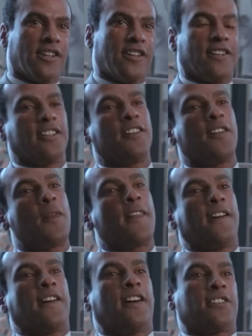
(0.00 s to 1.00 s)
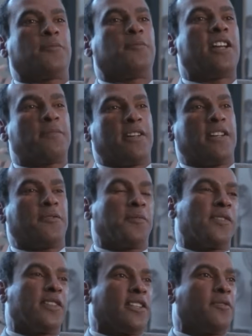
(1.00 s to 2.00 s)
All right. The
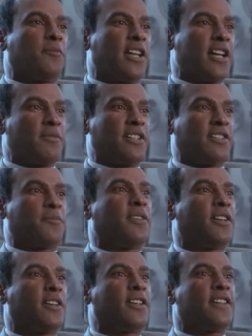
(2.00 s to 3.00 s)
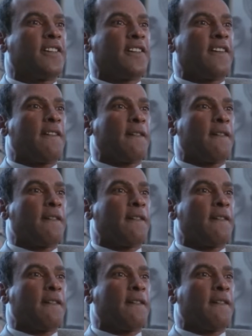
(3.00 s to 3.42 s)
Black Panther Party